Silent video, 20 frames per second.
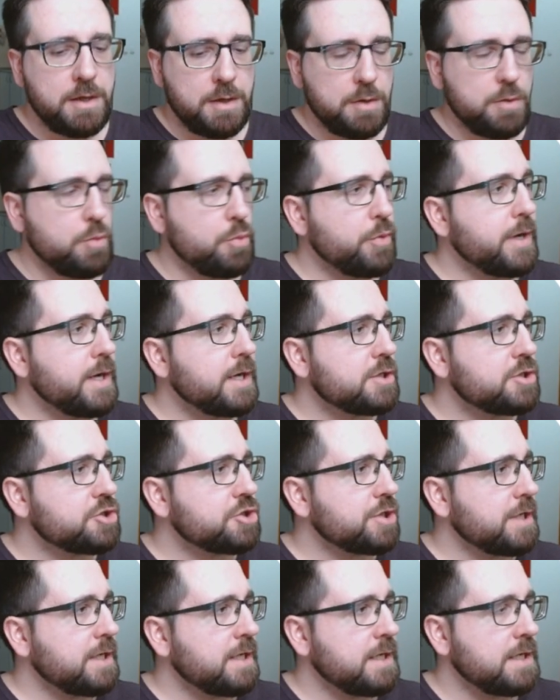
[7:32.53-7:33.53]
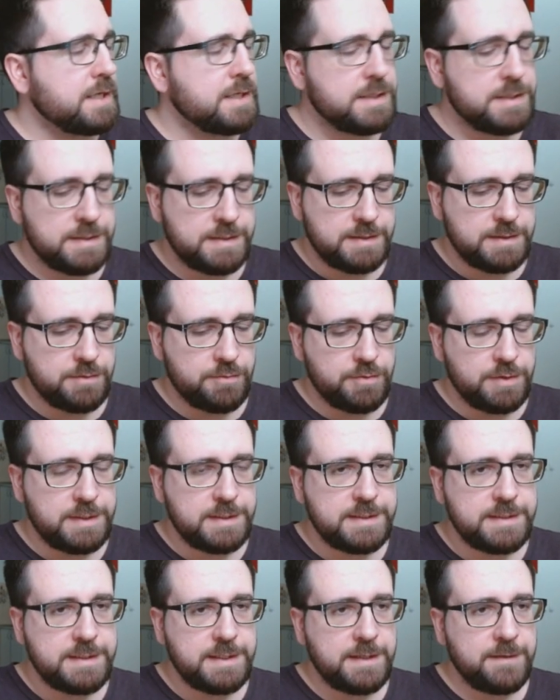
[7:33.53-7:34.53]
which is
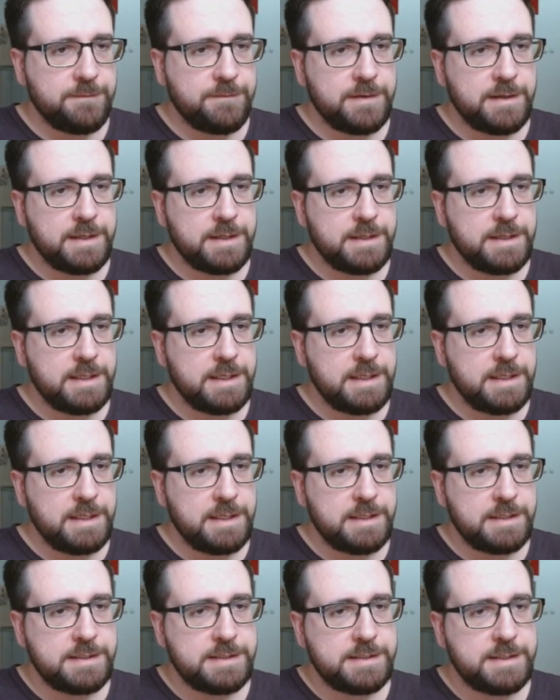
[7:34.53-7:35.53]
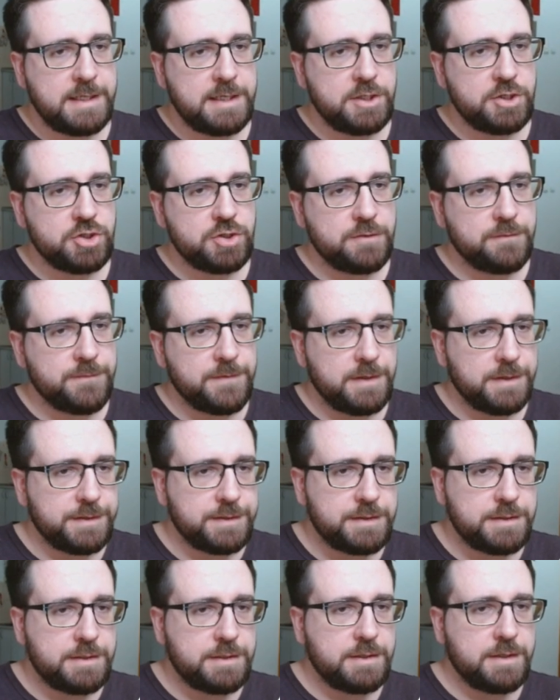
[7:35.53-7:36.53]
receiving the station
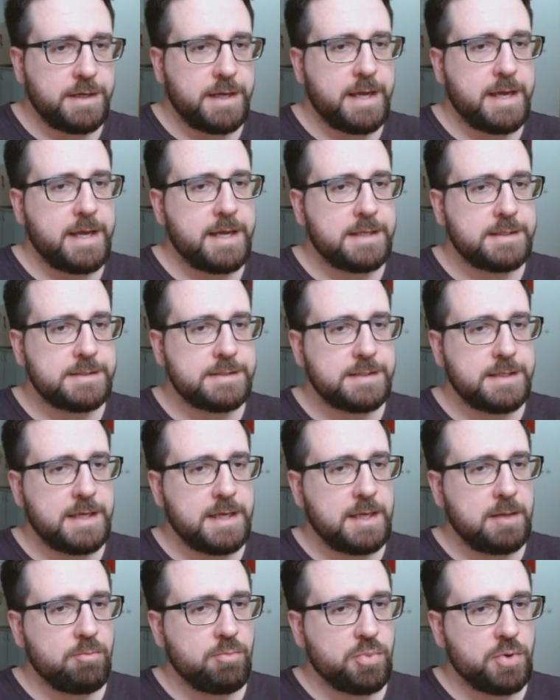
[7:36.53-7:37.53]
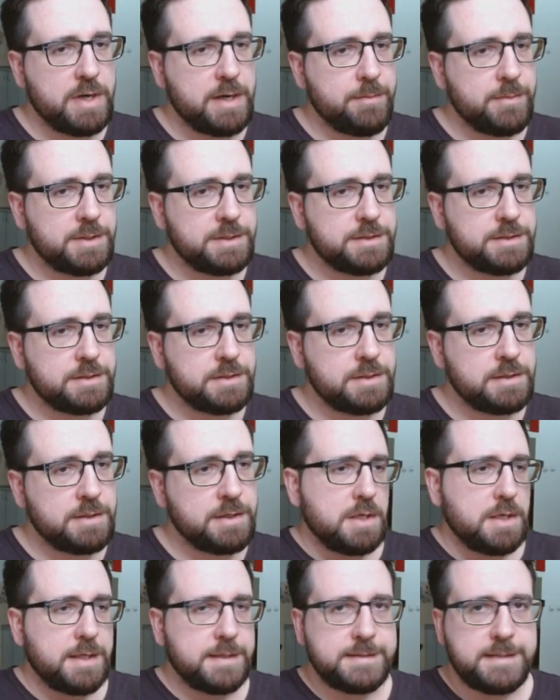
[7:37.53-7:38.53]
filter as a parameter.
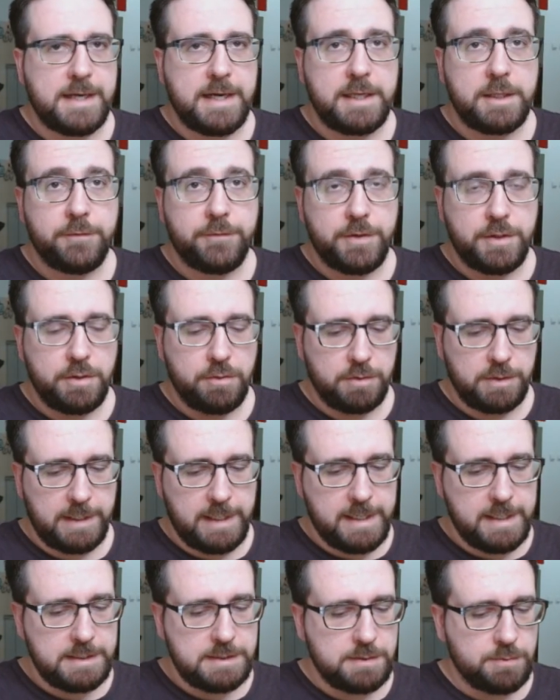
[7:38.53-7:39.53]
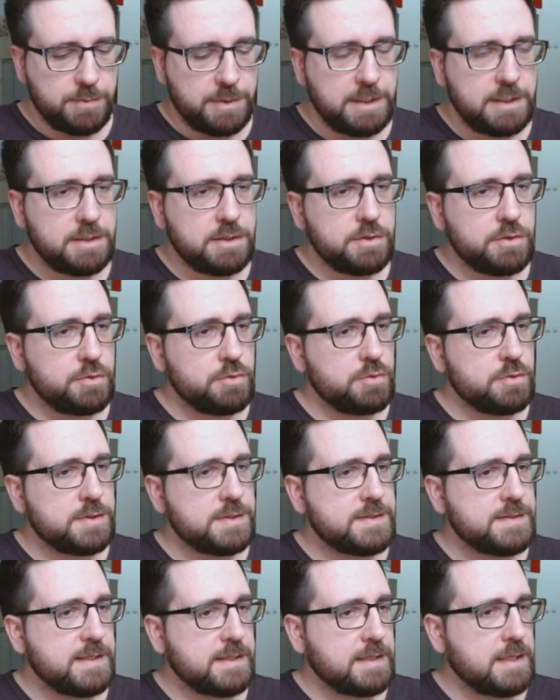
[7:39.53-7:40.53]
Inside of our new class, we need to
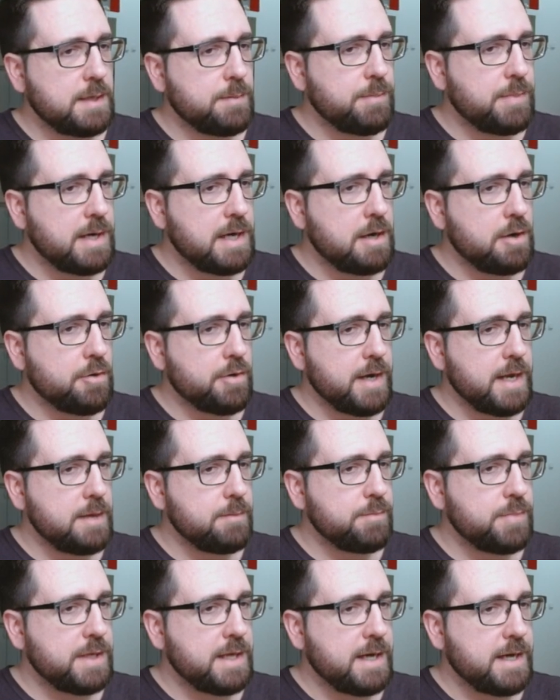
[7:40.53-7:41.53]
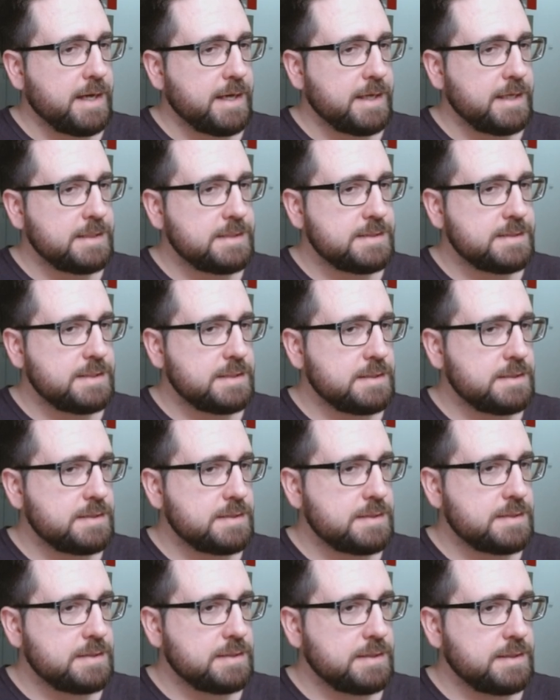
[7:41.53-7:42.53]
set up our API
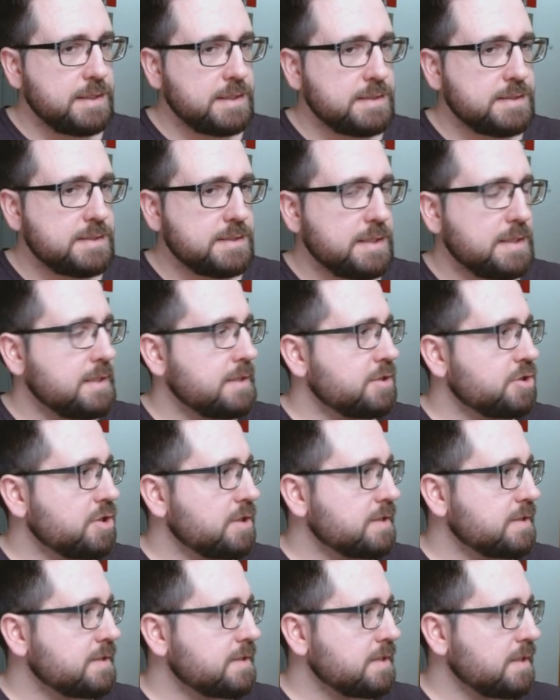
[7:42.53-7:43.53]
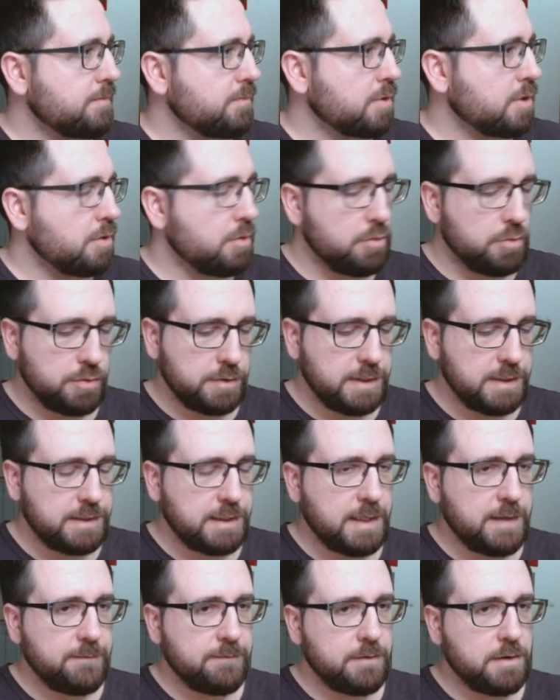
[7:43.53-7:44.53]
instance. This is just some code that
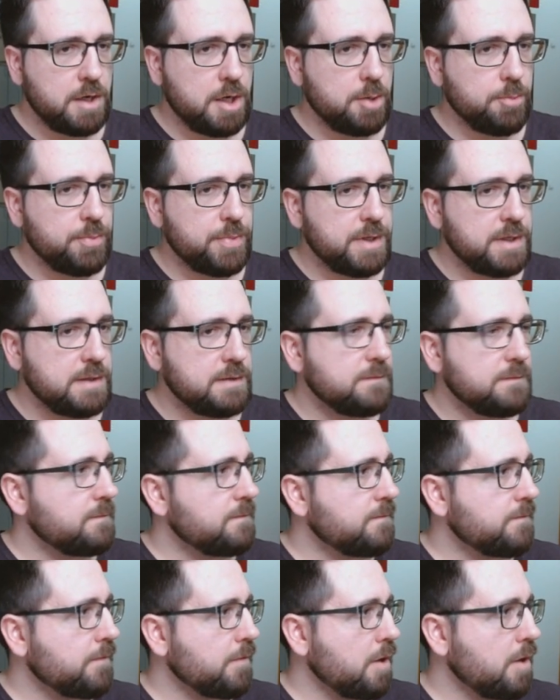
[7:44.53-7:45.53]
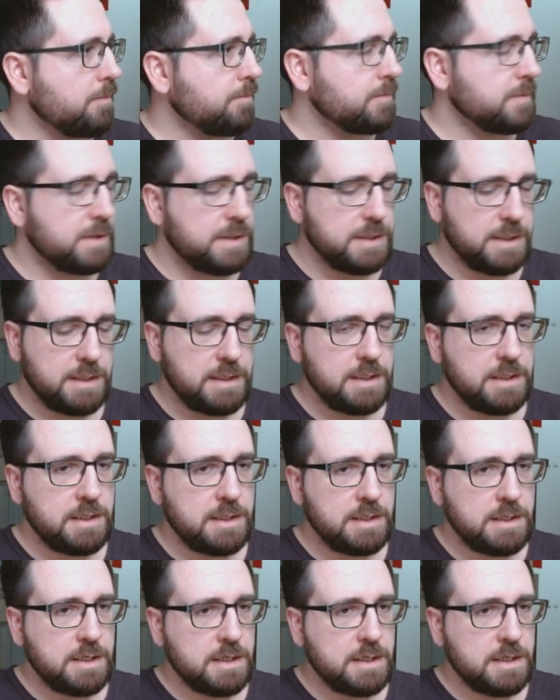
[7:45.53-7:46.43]
I've copied from the